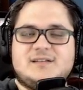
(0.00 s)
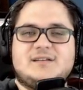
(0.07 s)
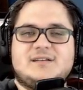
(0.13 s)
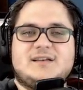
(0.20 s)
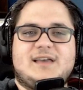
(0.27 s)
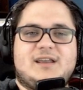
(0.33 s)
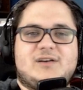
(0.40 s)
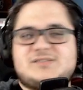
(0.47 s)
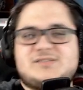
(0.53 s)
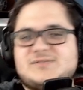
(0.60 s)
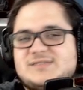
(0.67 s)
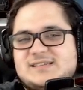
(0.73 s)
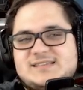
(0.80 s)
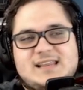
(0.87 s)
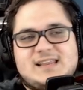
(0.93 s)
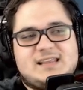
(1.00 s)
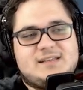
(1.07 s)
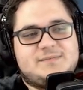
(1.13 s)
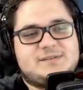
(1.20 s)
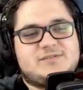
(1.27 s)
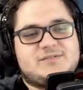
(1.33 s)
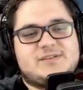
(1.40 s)
And also, it's a
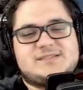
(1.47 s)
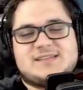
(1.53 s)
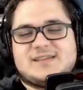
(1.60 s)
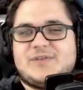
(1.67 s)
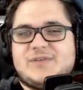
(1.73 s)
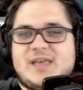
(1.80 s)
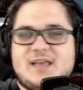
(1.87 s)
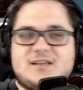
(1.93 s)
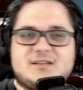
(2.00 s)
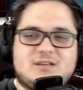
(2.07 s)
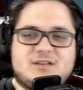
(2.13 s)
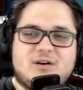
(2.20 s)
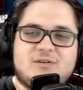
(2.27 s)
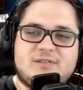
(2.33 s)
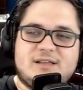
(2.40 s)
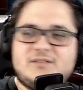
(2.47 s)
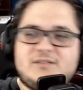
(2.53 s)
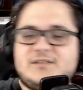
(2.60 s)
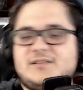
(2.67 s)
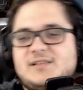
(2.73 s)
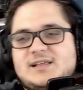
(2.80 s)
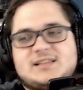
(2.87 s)
1080p screen. It's like, we can't go the OLED on
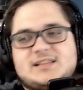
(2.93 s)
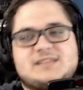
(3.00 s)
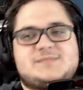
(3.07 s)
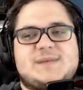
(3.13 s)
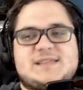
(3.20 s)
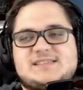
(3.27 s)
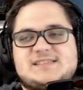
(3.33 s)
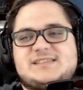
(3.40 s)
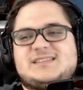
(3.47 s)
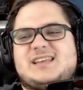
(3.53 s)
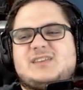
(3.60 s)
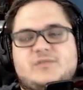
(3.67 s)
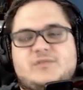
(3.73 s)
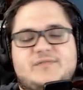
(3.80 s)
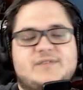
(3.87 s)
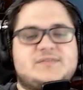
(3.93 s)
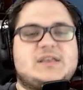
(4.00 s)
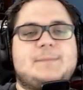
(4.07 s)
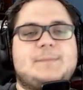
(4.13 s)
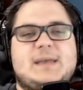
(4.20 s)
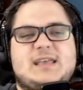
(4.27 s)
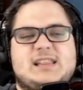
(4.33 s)
there. Like, let's make this thing like 350
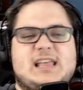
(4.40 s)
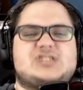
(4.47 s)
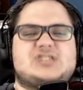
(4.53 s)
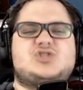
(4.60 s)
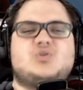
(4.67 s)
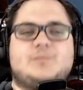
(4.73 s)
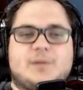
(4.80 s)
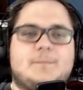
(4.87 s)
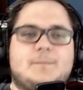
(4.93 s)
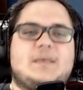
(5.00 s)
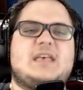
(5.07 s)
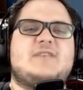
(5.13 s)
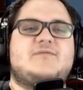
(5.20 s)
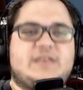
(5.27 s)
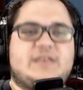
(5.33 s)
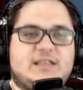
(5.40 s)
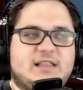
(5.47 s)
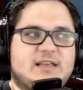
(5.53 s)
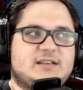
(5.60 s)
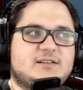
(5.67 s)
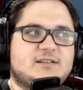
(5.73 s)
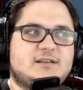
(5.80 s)
and make it like super beefy.
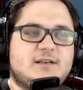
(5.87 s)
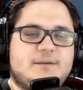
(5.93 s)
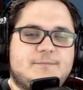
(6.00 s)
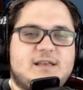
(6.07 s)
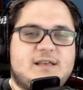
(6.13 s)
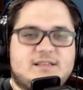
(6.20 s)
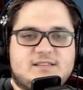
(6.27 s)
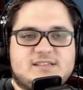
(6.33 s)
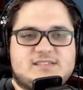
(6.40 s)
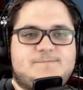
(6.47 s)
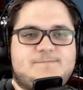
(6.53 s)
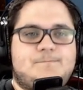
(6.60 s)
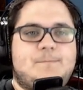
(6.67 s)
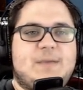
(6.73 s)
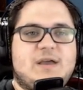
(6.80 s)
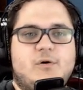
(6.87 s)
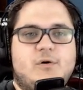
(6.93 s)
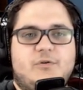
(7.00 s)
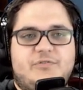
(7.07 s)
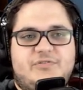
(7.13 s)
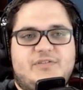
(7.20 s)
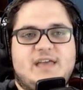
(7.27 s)
Like, make it this big
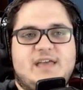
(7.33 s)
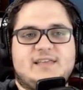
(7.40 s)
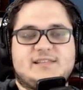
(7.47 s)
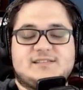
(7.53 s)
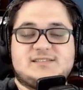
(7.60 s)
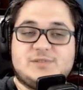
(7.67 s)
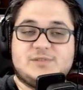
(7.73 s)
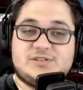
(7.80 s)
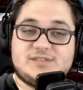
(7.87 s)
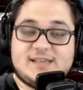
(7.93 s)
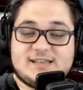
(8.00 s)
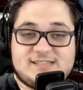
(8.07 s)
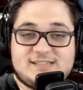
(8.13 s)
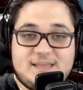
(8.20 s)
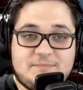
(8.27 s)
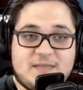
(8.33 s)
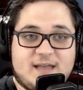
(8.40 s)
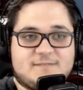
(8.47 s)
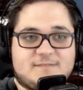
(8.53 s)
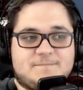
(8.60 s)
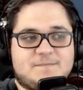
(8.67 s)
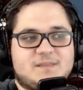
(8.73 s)
old thing similar to like a Steam Deck
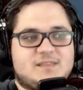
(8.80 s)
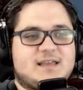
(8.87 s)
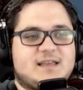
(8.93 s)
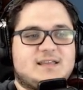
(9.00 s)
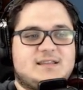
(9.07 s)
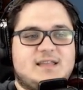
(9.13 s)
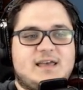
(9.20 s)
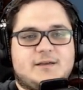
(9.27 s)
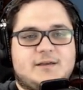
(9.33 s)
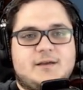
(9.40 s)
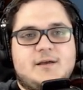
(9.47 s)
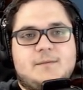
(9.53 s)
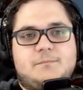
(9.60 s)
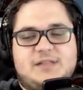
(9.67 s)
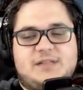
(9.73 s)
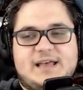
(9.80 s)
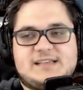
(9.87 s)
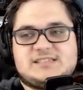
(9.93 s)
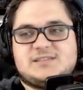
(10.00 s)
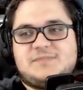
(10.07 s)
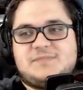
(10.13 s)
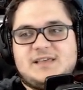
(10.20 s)
that can like play
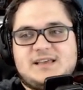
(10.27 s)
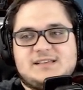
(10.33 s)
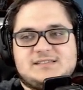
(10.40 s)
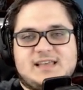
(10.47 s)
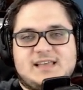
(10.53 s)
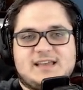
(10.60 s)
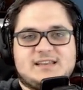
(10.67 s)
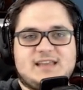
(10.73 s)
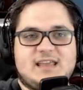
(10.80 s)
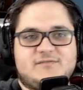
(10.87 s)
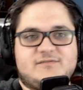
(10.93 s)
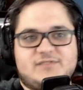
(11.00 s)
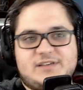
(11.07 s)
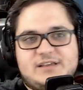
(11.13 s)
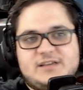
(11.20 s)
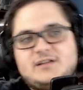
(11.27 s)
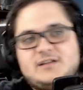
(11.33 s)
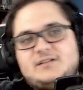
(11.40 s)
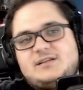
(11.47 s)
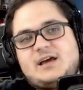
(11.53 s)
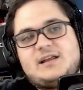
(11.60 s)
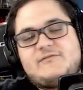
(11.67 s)
some things like natively.
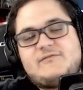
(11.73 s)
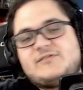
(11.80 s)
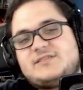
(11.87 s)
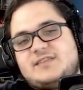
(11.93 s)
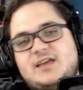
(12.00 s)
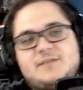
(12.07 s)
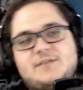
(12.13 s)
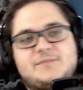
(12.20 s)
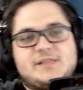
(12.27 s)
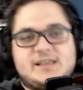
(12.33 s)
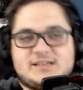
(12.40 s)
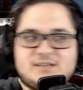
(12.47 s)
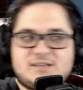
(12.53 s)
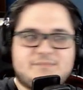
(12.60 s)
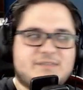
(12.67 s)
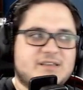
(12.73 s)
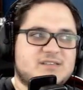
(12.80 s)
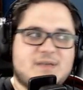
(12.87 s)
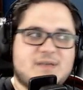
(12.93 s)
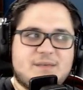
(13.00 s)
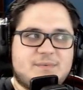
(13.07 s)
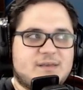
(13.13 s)
Not everything, but like some things
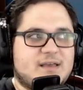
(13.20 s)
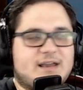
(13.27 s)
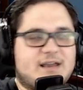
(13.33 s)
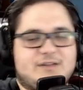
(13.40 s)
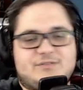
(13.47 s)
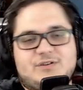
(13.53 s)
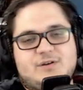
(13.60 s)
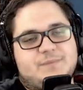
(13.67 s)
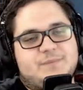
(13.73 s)
maybe. I don't know.